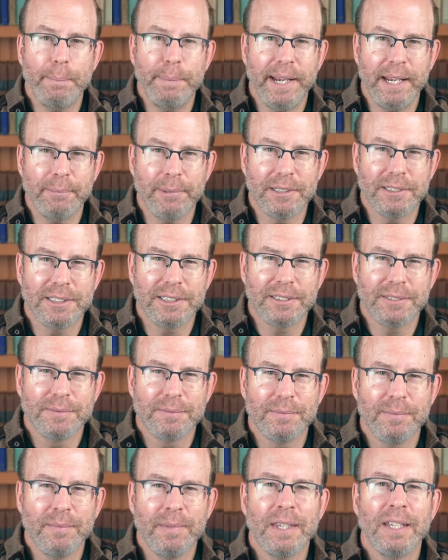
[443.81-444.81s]
payments.
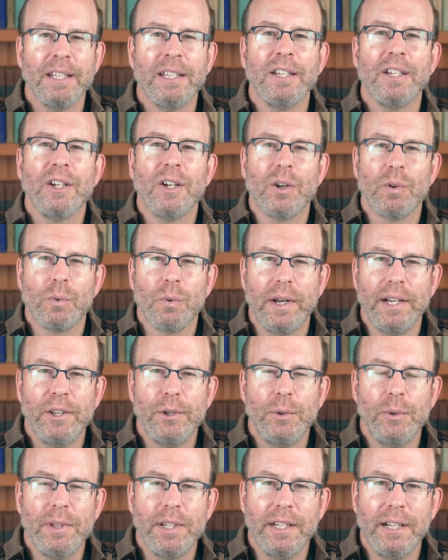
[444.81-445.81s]
Running through the